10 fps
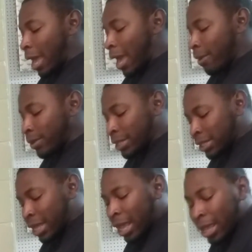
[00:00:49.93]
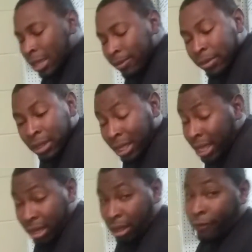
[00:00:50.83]
I would say
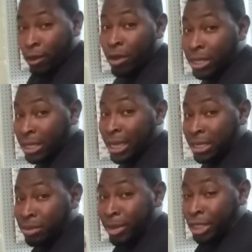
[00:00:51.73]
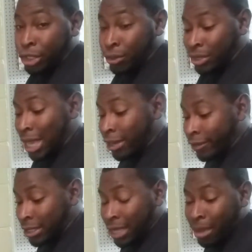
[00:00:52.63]
get as much use out
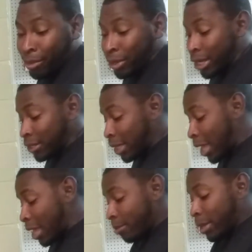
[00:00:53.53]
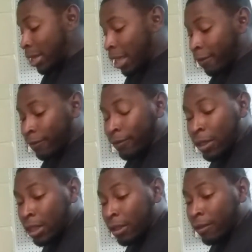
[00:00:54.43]
of your skateboard as you can. But
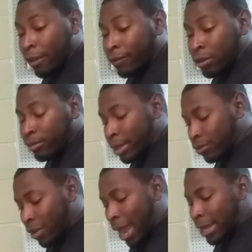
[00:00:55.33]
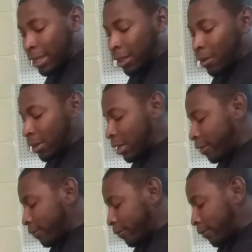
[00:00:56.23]
if you've been riding it long
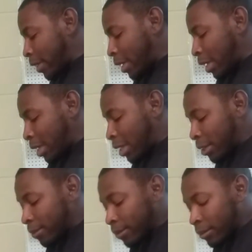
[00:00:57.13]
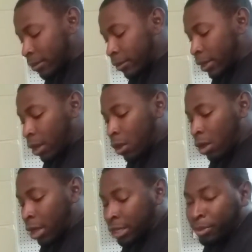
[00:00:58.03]
enough
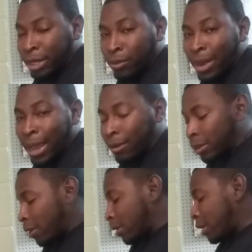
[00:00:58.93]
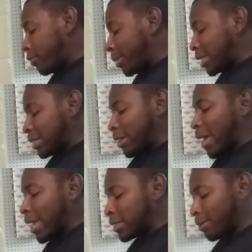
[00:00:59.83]
or it's been around long enough but
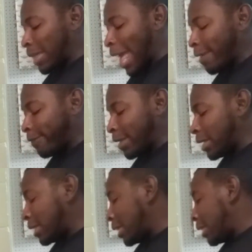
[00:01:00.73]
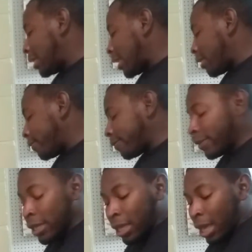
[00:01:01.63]
still has some life in it
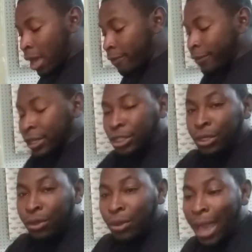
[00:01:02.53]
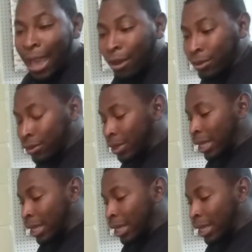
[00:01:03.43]
left, I'm going to show you how you